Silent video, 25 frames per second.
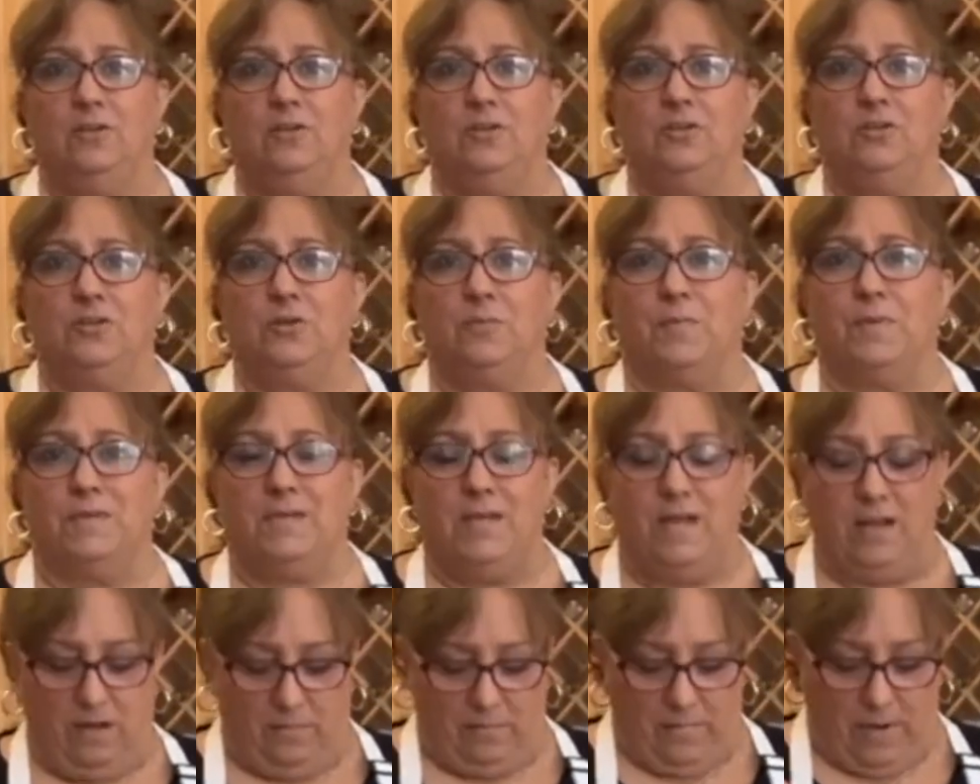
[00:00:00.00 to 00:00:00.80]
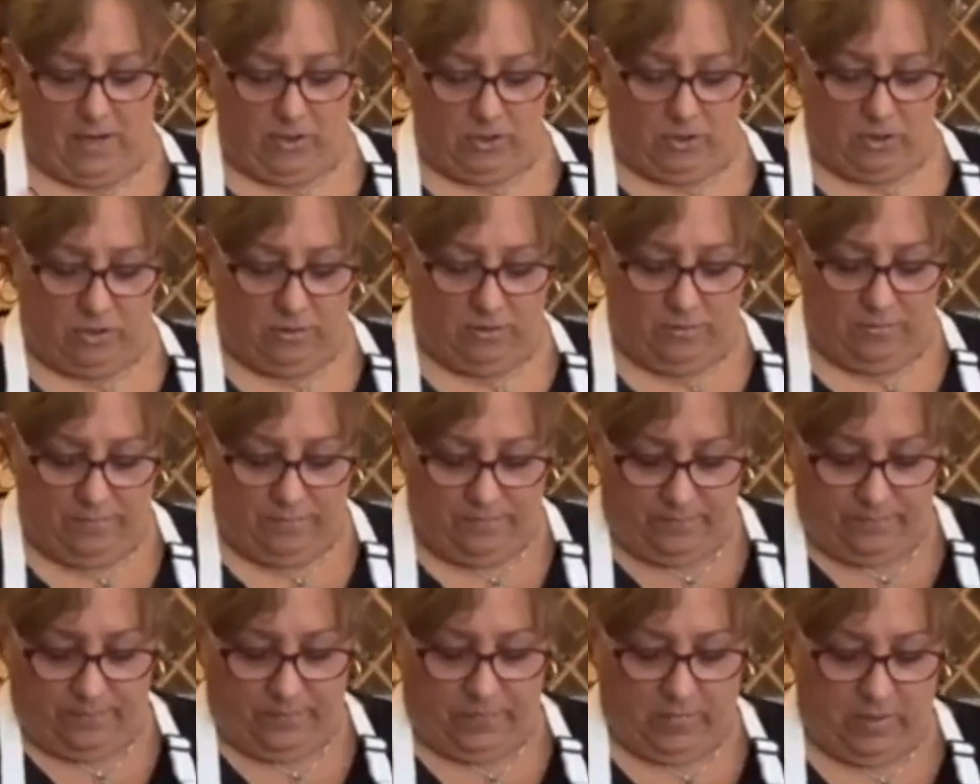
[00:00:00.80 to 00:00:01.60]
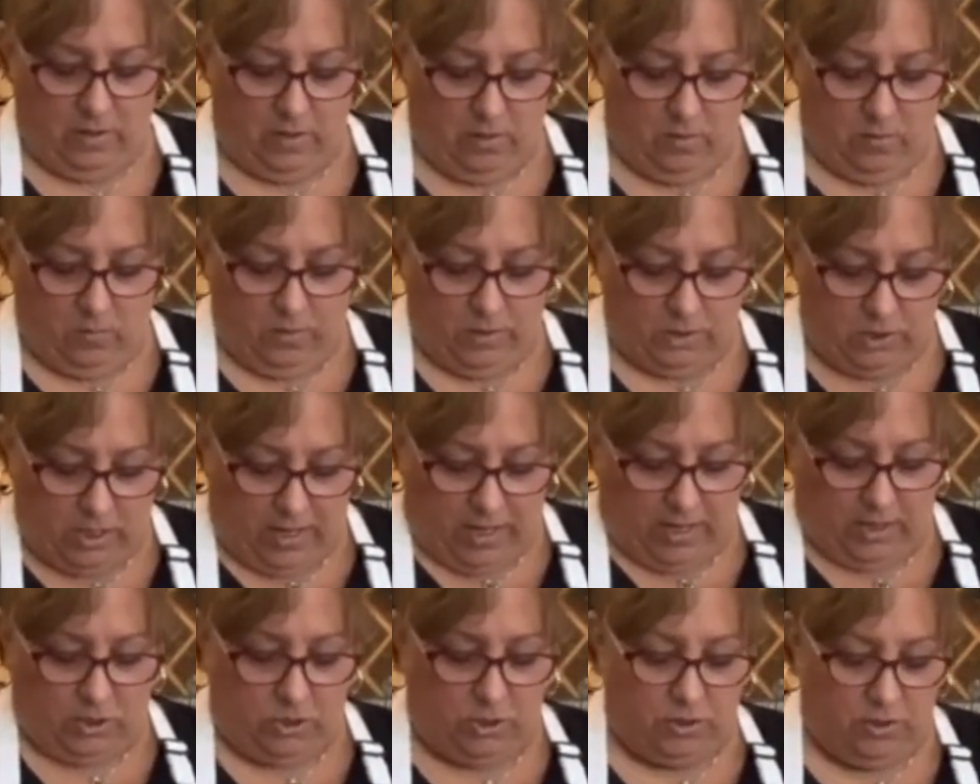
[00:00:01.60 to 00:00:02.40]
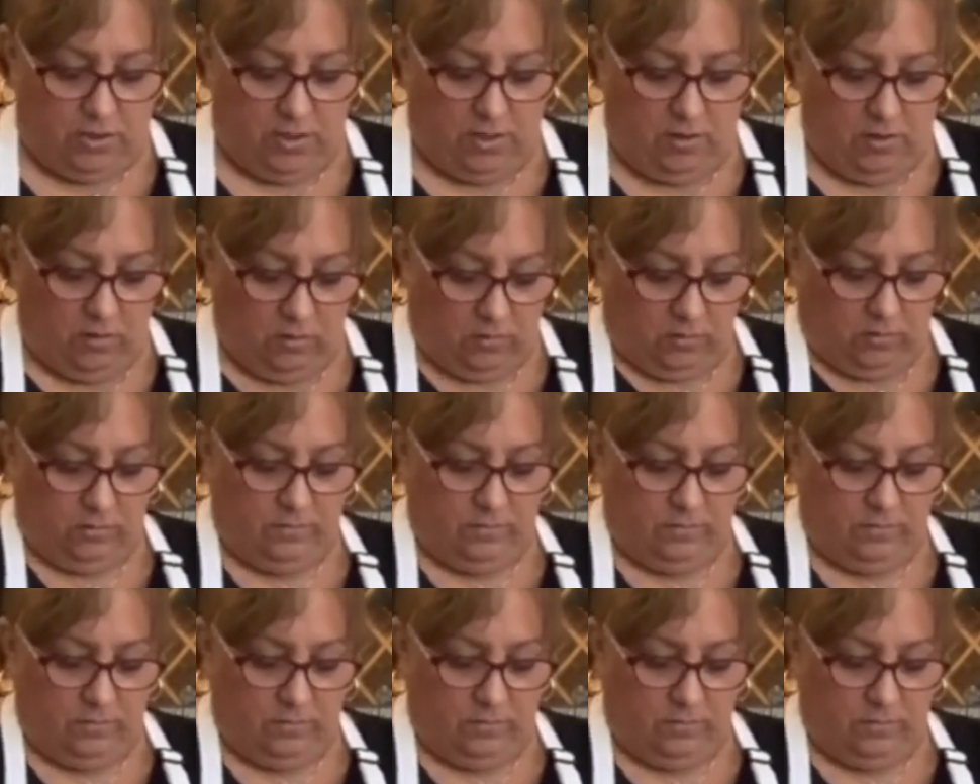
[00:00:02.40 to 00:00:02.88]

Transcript: you can use your potato masher, which actually,